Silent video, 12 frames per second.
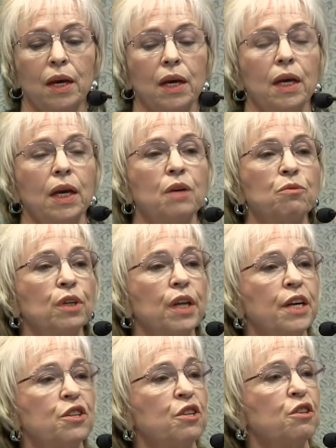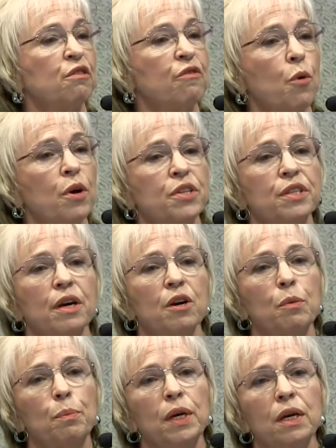In relation to voice
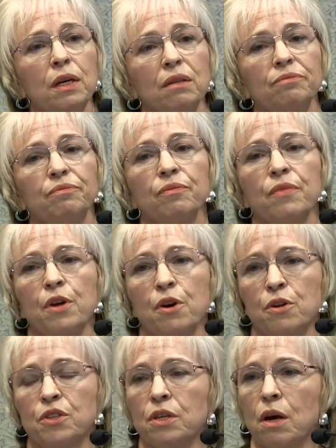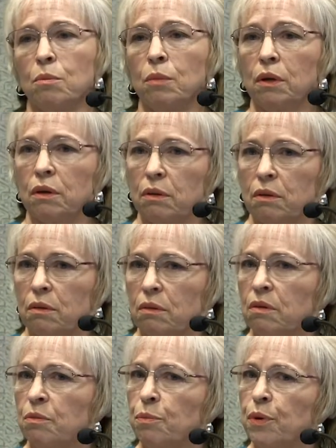therapy, there are some
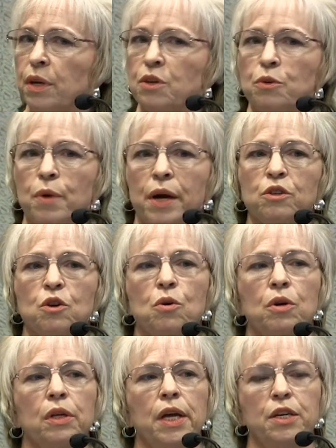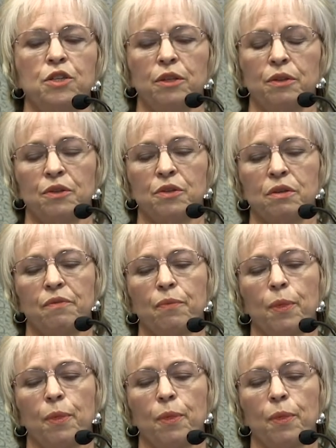pretty direct correlations.